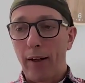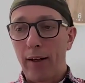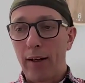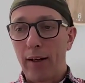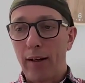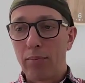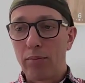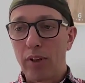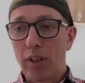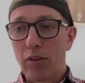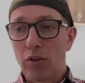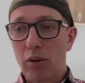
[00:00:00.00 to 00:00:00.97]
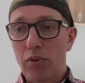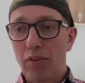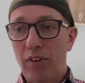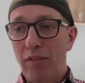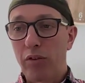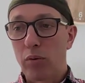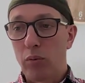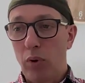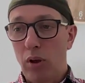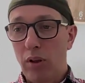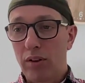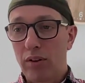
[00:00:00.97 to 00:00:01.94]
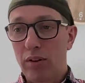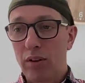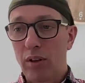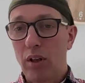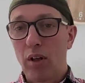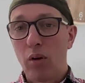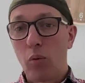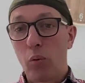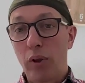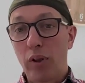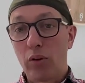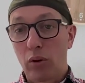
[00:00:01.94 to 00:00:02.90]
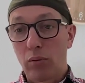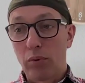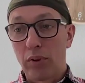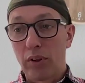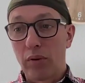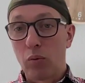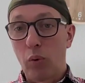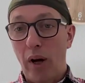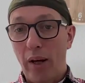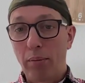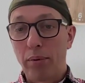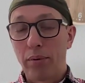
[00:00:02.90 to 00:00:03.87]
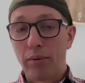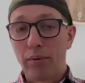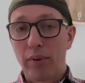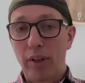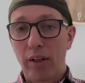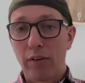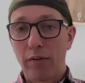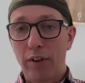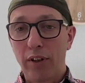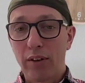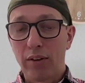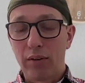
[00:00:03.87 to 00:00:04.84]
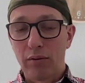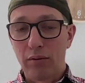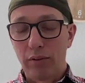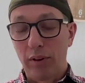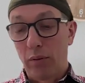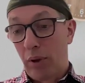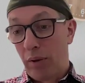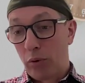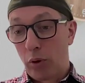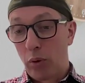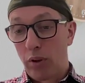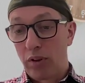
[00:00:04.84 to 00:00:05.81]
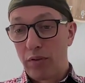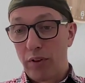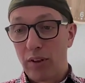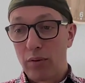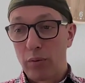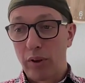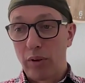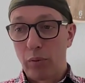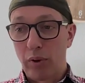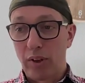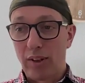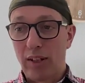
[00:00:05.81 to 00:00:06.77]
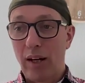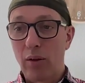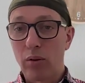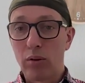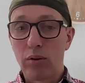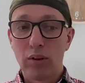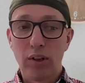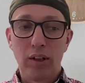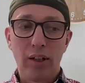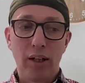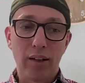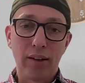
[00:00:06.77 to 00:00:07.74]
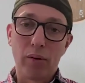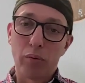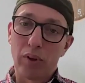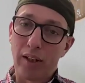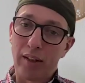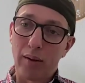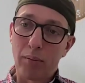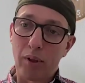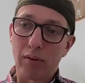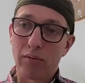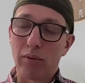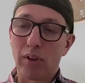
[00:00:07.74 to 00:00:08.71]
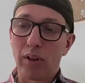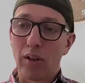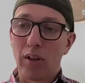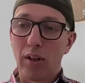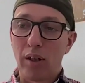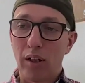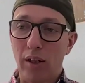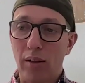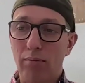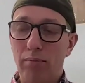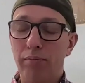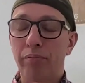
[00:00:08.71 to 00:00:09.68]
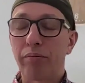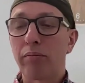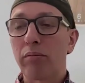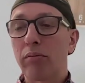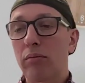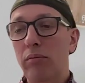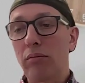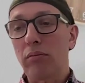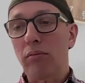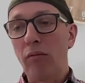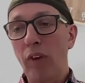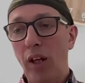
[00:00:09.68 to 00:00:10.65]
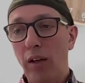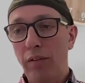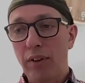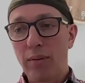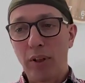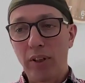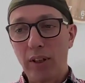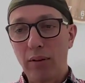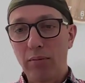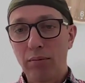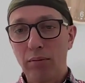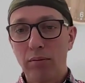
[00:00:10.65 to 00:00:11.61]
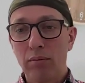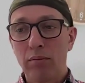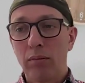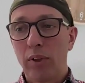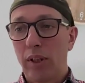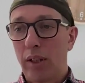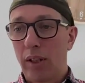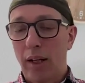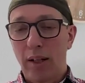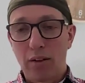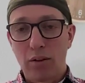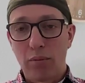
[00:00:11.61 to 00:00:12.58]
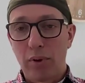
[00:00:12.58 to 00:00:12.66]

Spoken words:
In terms of after walks, we normally wipe their feet, wipe Cola's feet with a towel, and then we let them in. If it's muddy, it has to